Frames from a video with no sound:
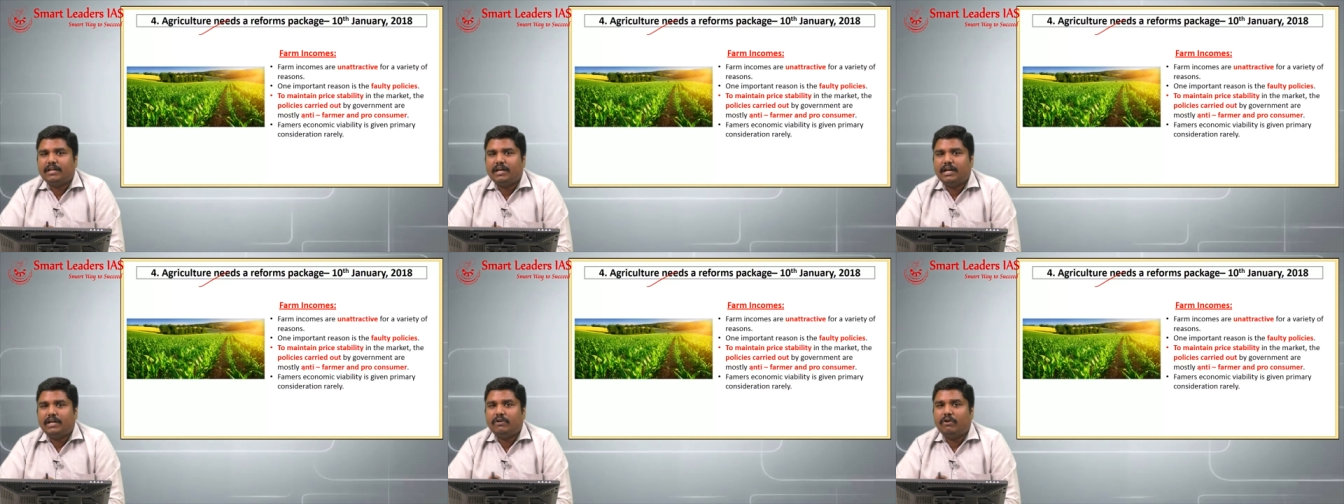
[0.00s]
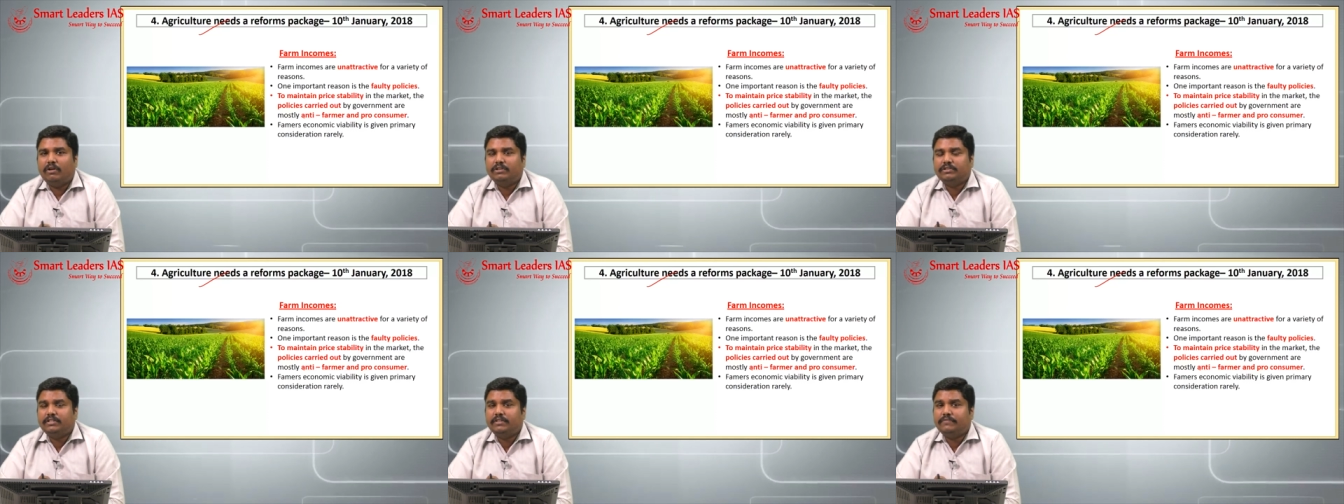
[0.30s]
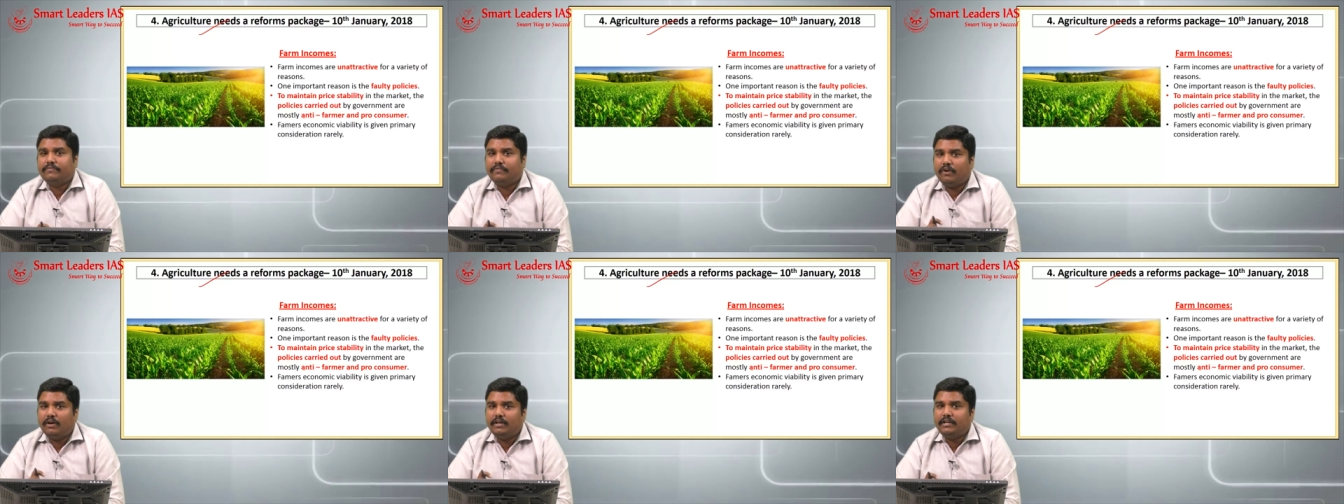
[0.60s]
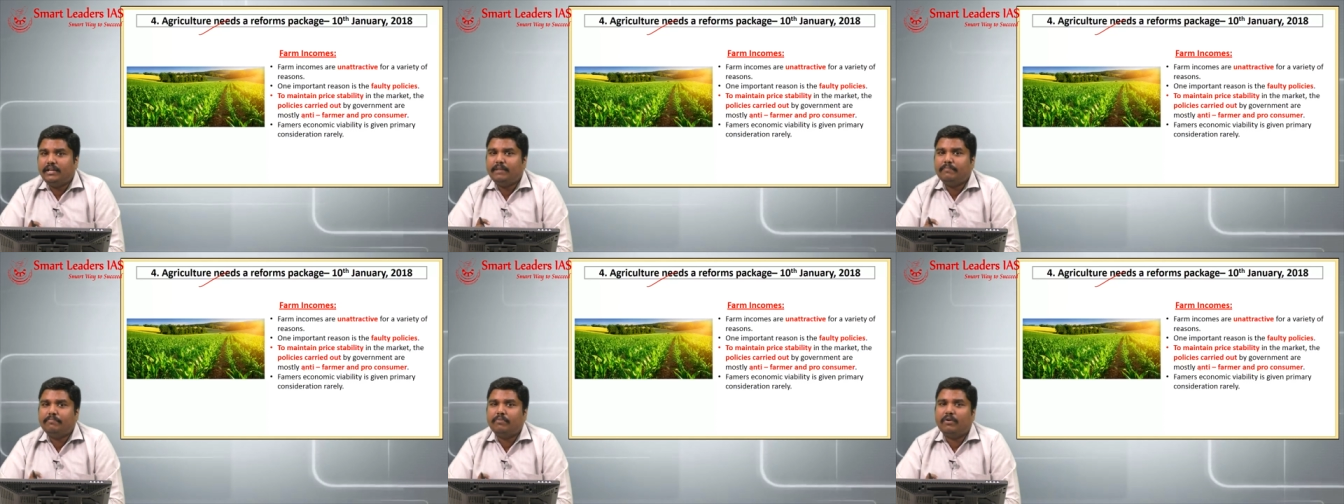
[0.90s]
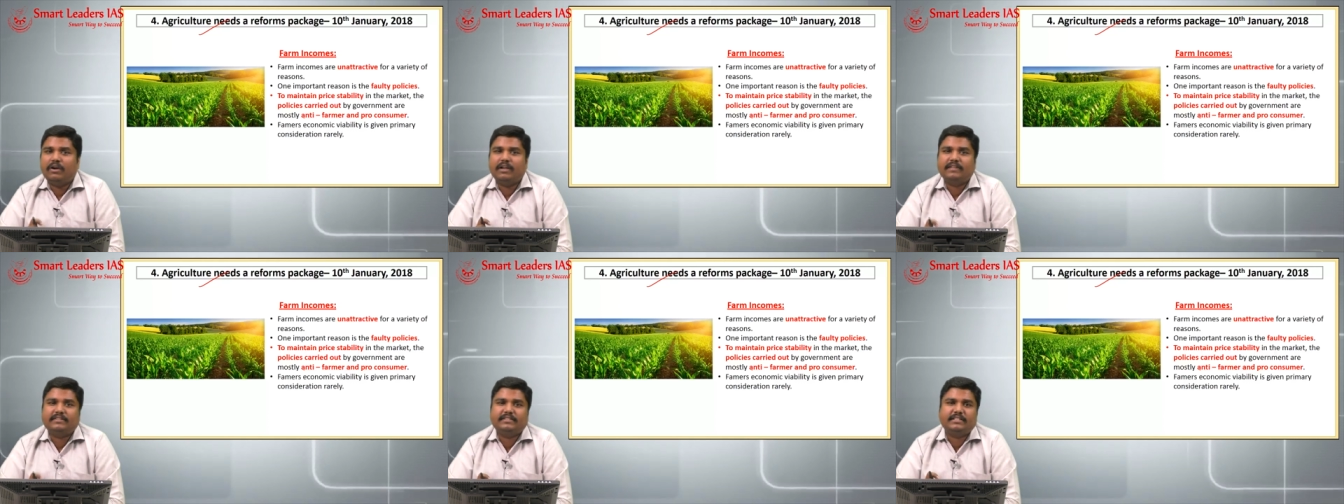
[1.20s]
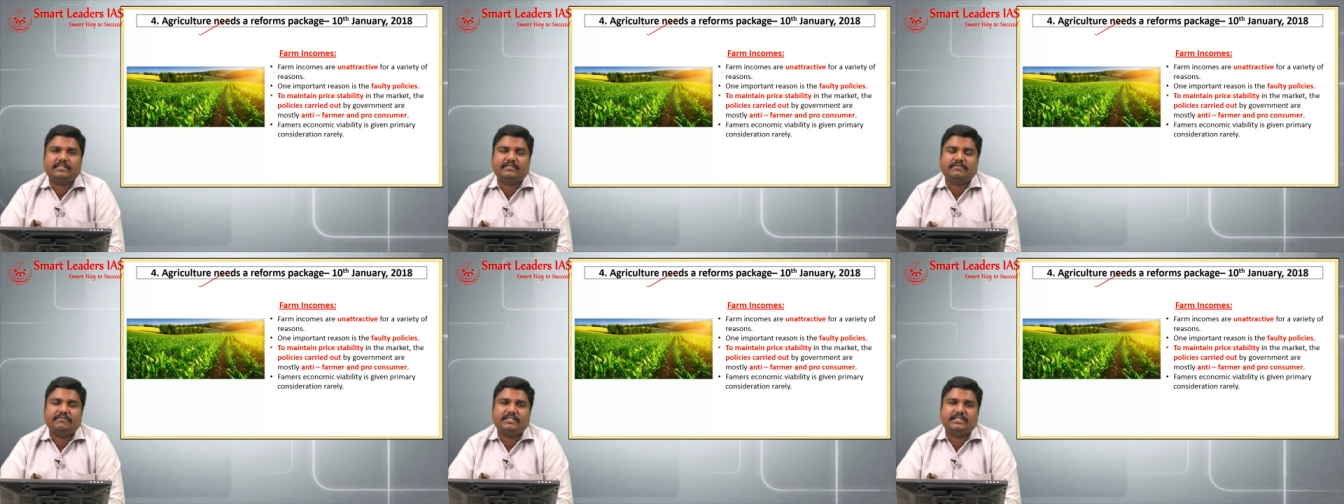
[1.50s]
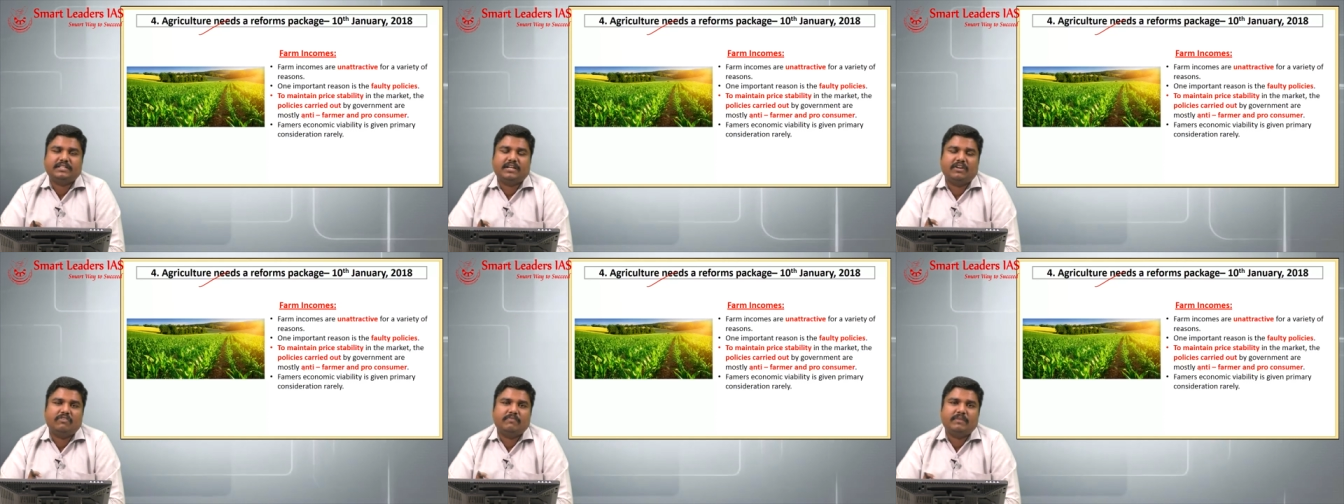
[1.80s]
and also the faulty policies which
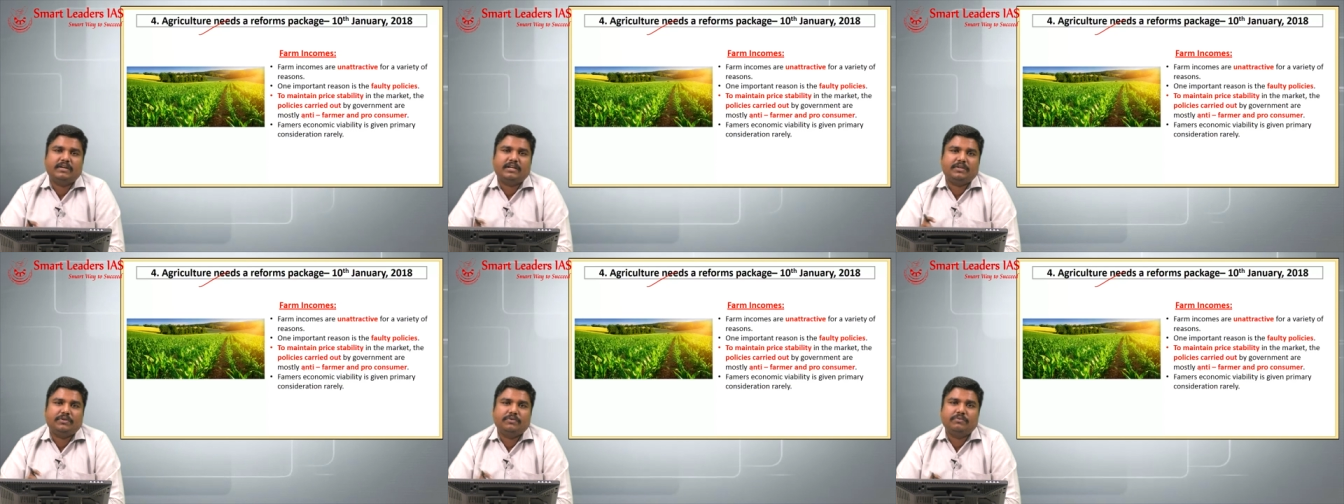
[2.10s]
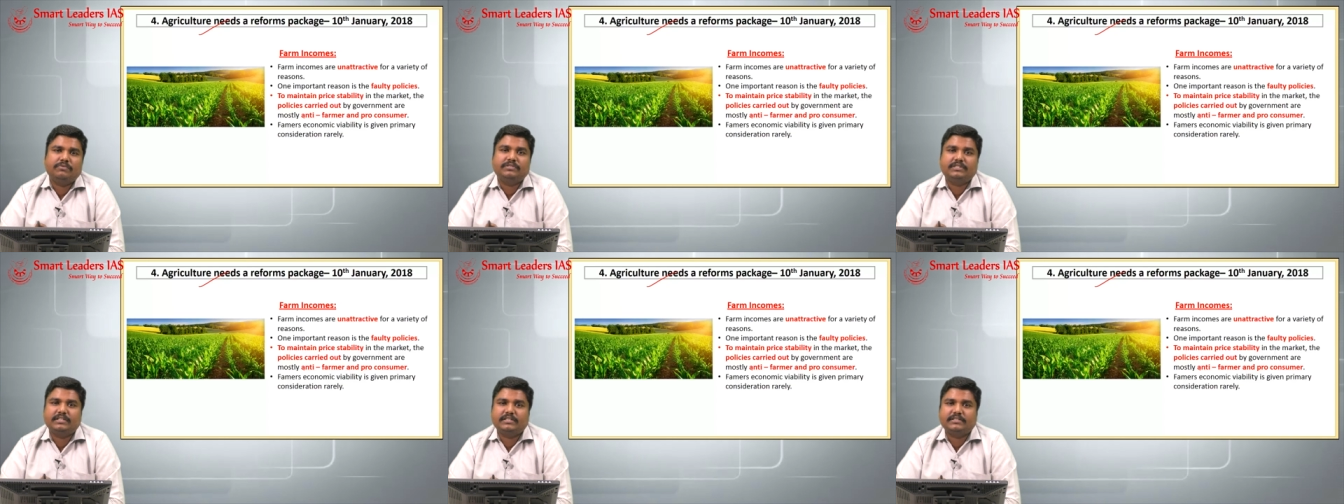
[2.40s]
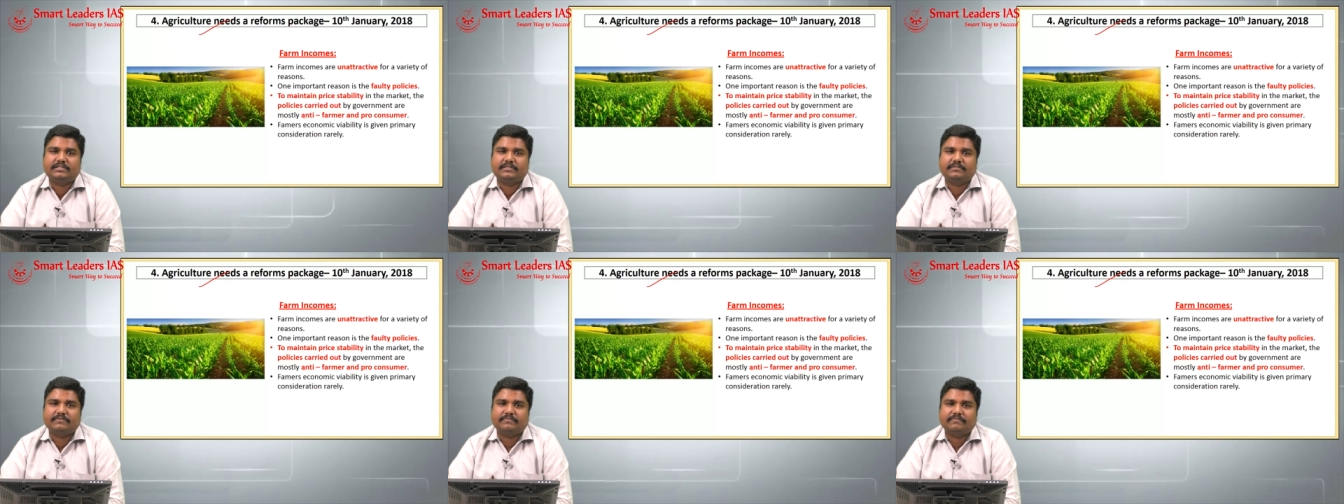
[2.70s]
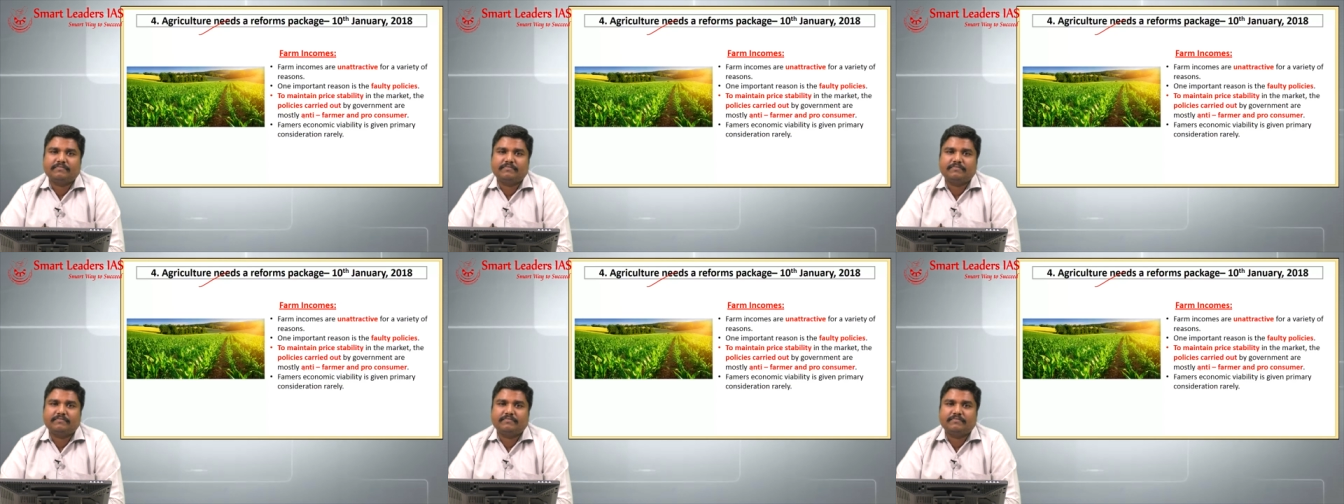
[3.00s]
government uses.